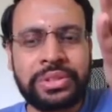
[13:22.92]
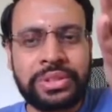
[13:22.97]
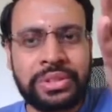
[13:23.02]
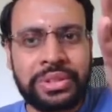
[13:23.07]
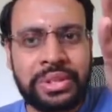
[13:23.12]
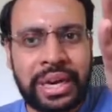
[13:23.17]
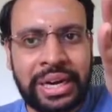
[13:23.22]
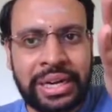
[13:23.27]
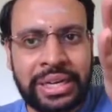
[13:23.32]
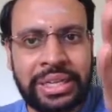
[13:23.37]

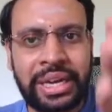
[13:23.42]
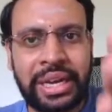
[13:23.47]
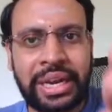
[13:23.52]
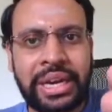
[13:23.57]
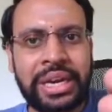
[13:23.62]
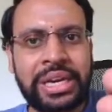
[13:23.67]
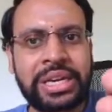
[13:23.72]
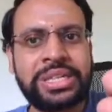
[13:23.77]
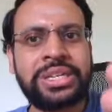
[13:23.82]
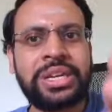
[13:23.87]
at the
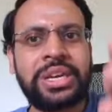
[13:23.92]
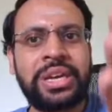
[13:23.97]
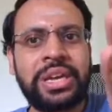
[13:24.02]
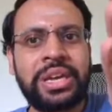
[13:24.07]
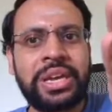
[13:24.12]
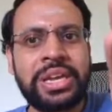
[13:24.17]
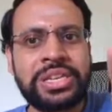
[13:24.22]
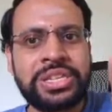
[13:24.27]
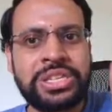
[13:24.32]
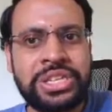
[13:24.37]
edge
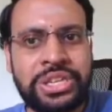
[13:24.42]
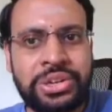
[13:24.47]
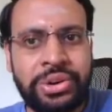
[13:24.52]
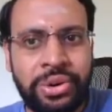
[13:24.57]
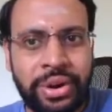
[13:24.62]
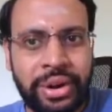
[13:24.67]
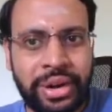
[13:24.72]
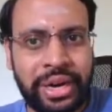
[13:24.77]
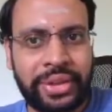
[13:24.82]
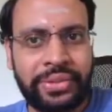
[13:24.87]
a
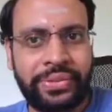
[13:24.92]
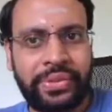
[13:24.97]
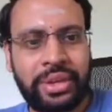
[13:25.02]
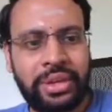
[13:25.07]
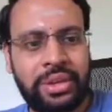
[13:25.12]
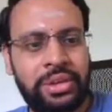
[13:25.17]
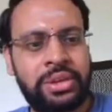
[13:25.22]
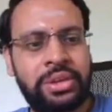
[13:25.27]
zero crossing.